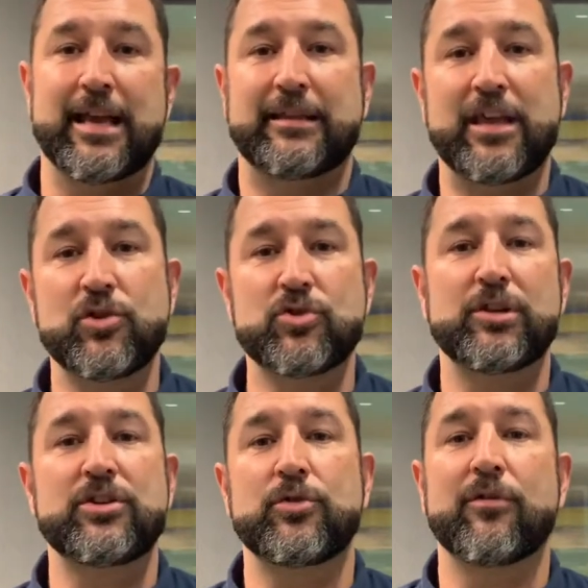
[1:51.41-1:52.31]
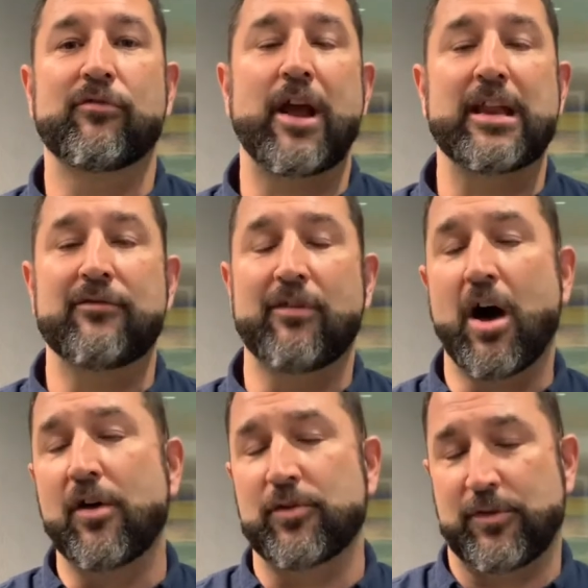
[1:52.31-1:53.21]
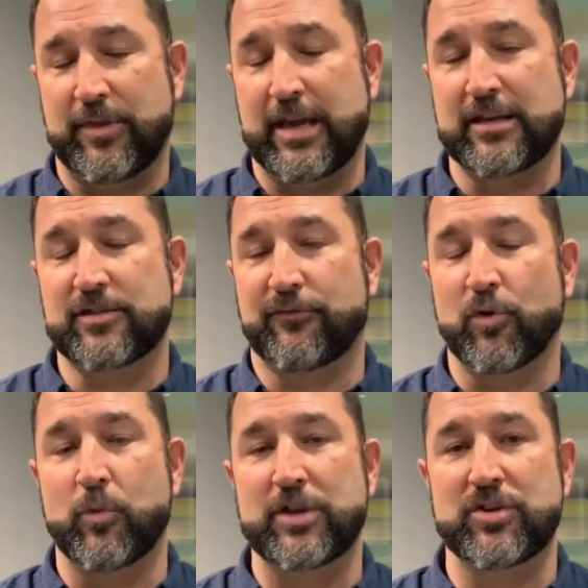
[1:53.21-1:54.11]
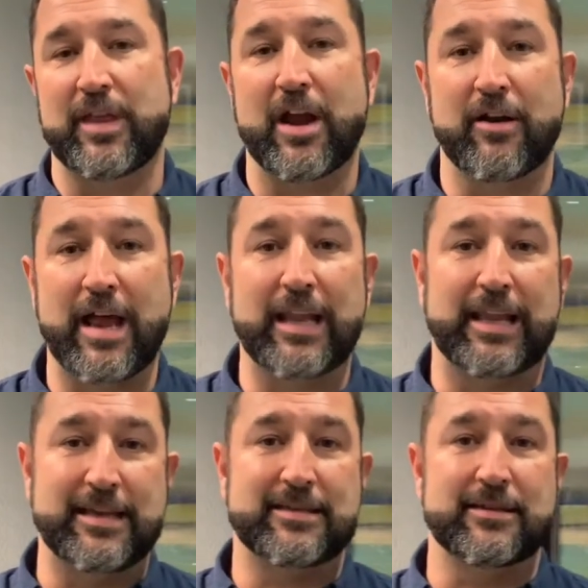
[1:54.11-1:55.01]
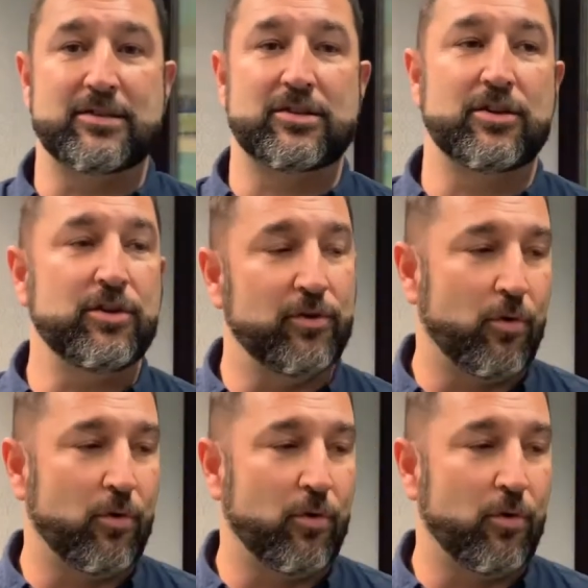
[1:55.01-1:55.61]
they usually do a variety of other things for which they are not licensed to do,